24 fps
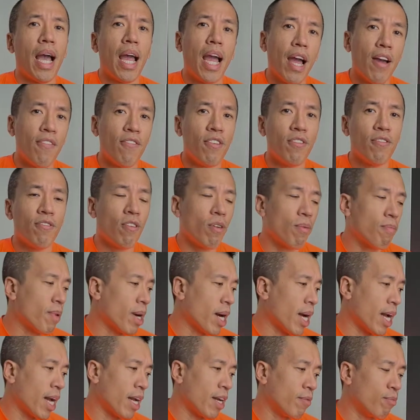have it for
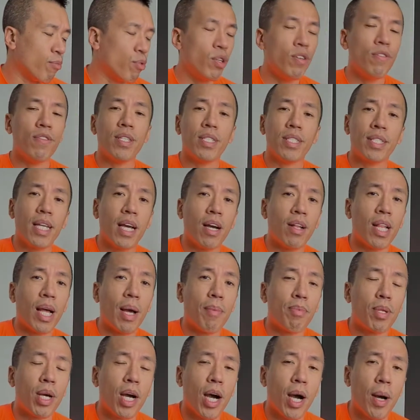my previous Dell
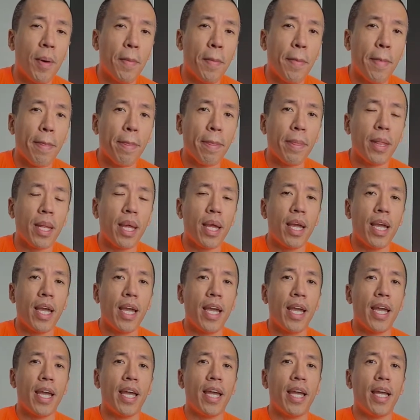laptop
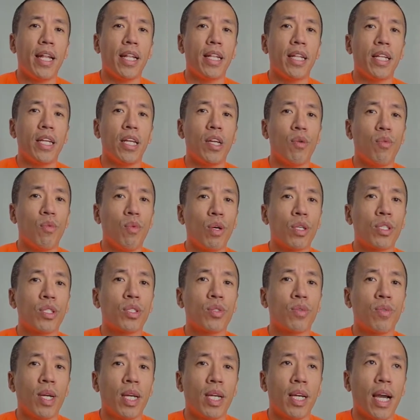and it works
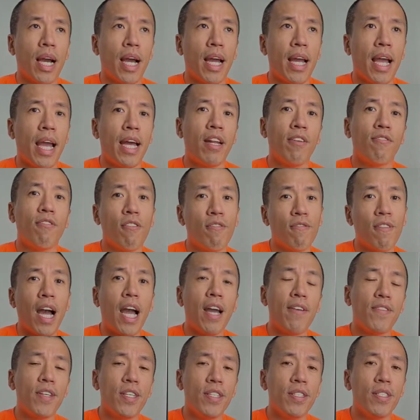great. I had it for
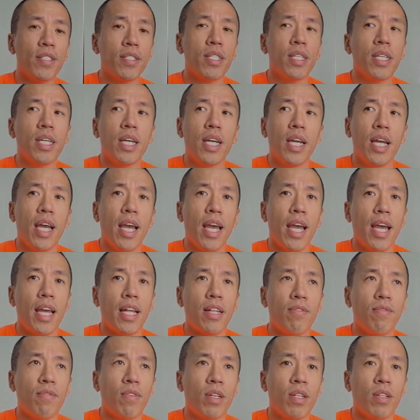5 years,
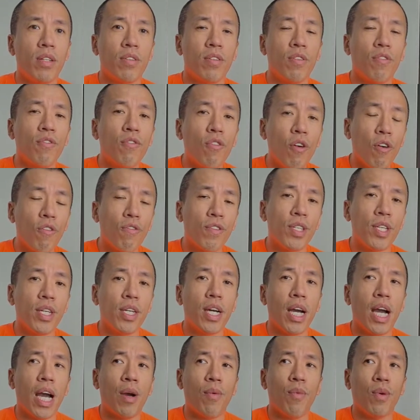and the 4th
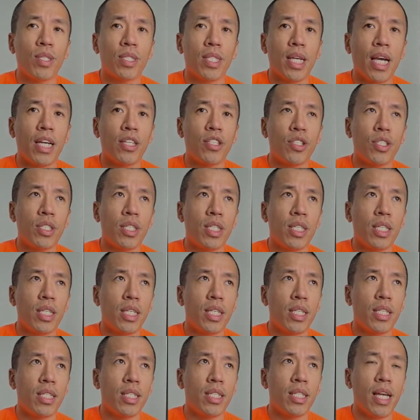year I was actually
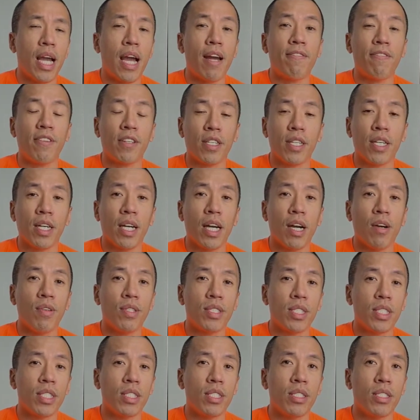in Africa. I
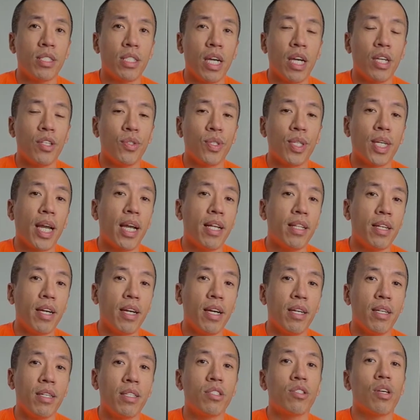was in Uganda.
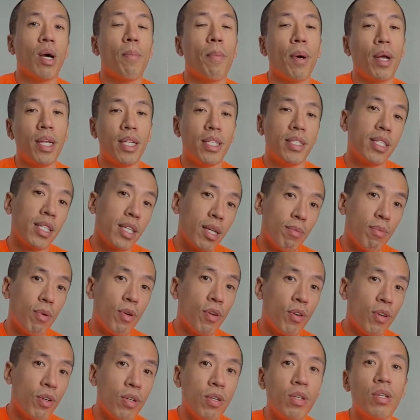So I bought it in
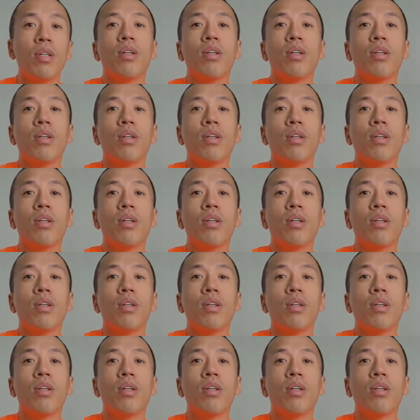Singapore.